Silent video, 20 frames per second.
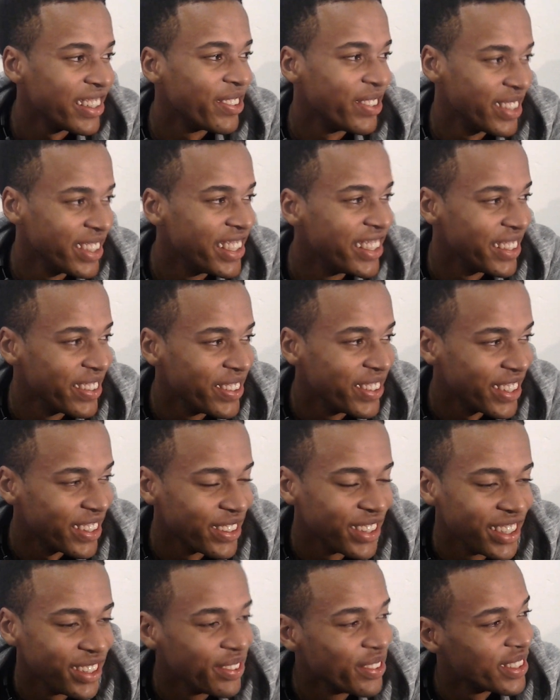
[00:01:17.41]
We are
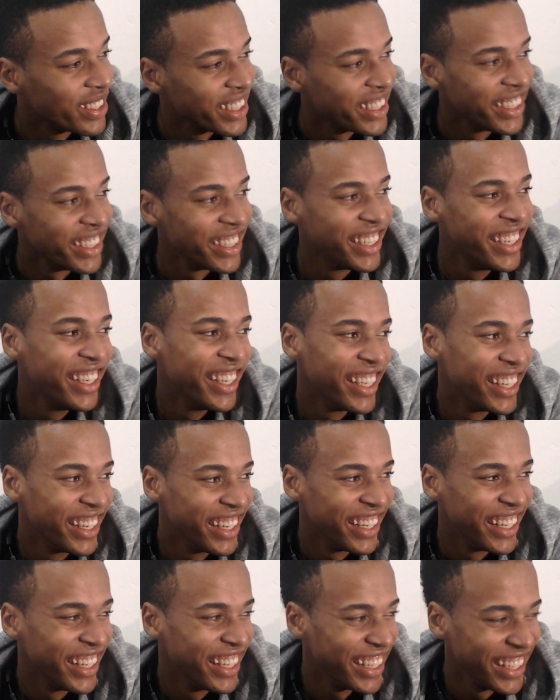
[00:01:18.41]
ready for
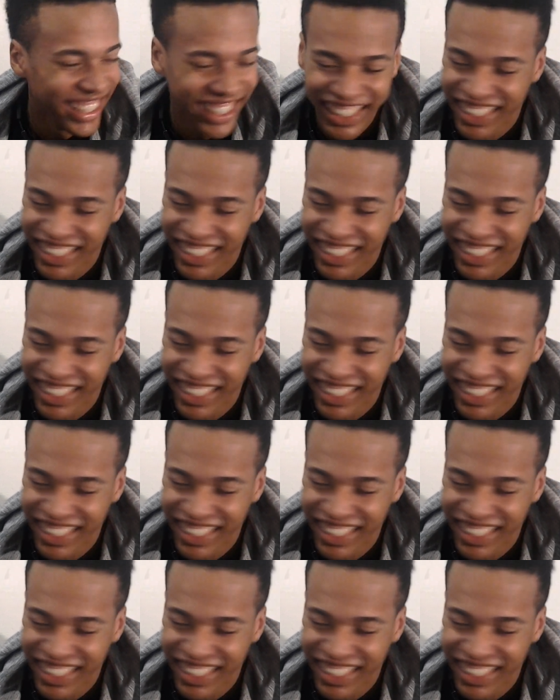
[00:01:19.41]
that.